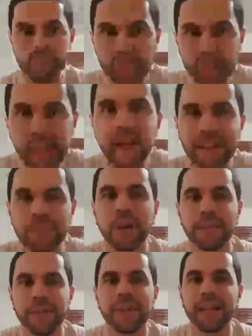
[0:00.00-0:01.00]
Yeah, that's why
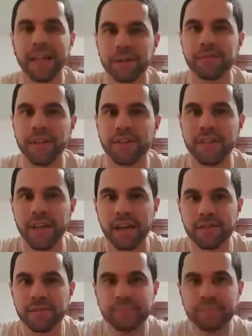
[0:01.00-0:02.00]
it was VCS.